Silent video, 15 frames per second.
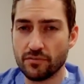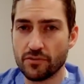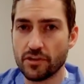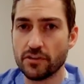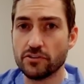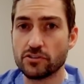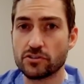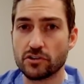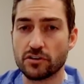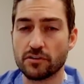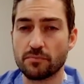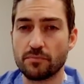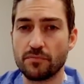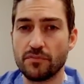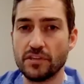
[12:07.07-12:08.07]
then you
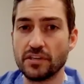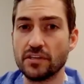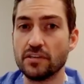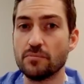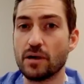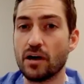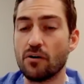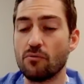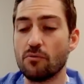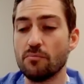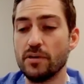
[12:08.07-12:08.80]
start thinking about, well,